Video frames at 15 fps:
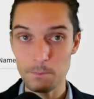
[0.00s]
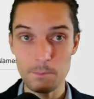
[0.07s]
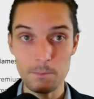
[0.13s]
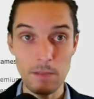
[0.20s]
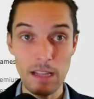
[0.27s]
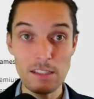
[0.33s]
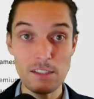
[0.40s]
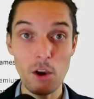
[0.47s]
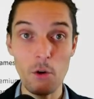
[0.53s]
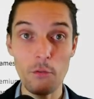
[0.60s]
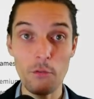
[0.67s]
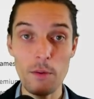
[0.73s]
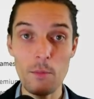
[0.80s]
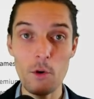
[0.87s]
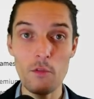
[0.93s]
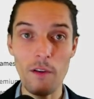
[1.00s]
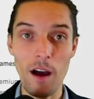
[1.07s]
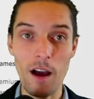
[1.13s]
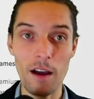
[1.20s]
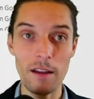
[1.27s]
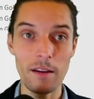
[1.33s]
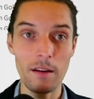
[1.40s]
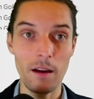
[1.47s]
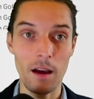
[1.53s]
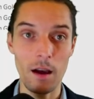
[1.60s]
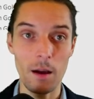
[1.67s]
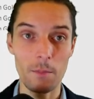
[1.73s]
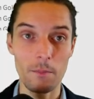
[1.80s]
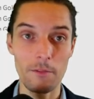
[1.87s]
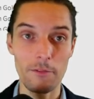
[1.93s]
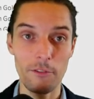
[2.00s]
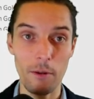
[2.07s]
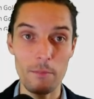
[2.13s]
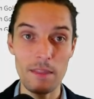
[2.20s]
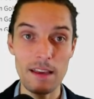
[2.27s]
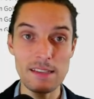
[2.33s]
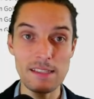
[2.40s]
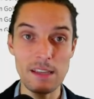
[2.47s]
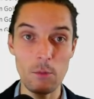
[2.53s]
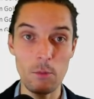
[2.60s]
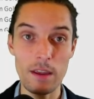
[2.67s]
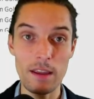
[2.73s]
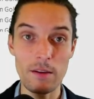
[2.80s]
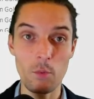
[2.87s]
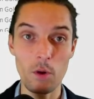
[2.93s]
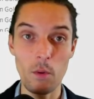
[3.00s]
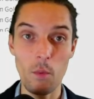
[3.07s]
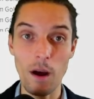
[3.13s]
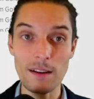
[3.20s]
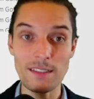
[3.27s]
And so if we move on from this and we want to